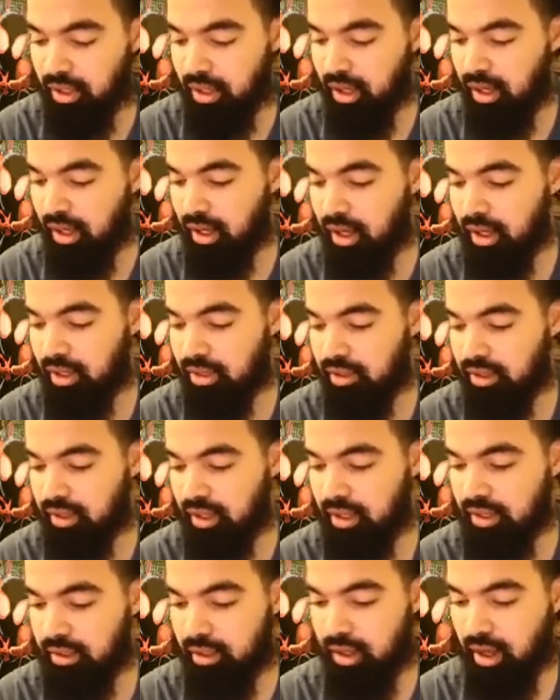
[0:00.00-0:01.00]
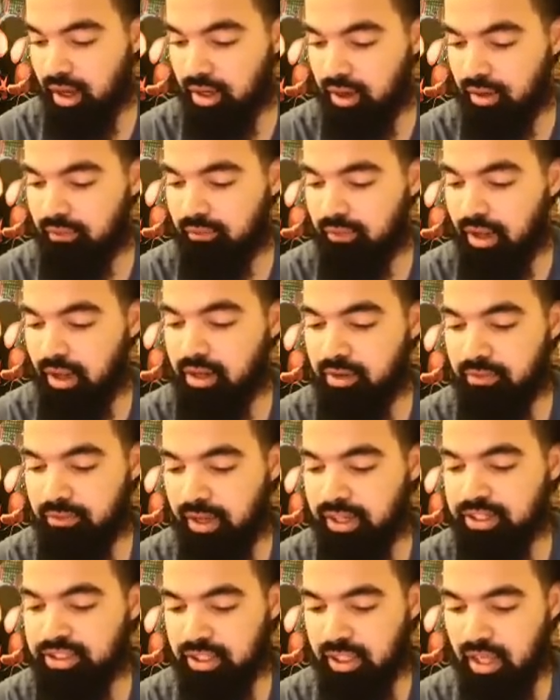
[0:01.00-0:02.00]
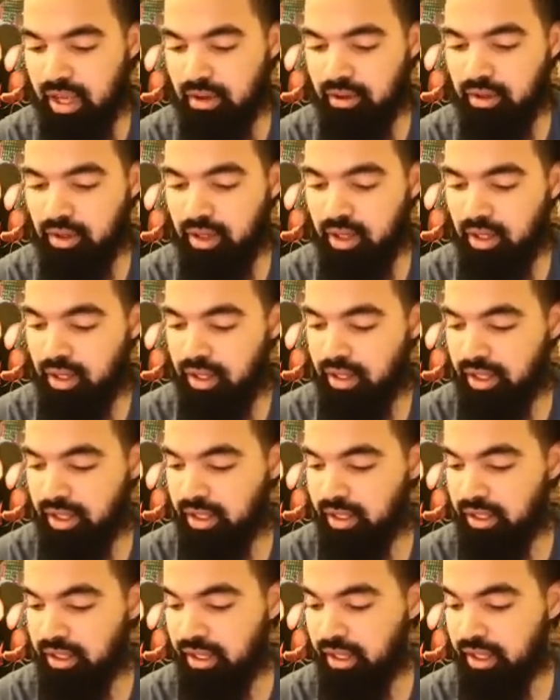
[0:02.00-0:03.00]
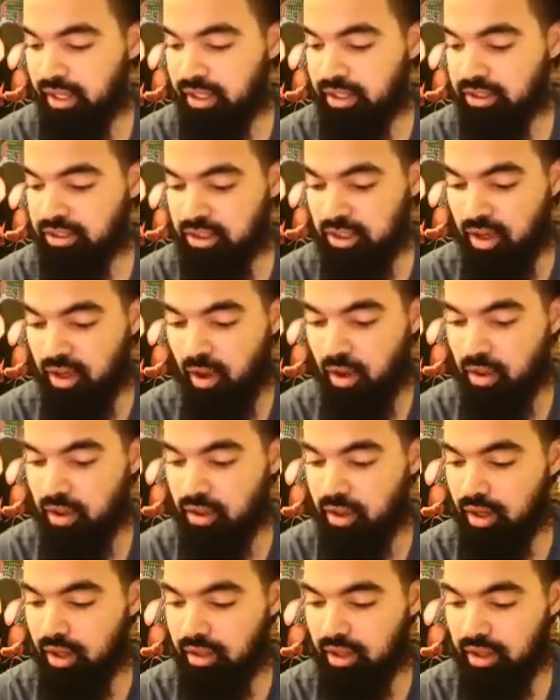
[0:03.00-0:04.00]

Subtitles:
an evasion counter. He is an all or nothing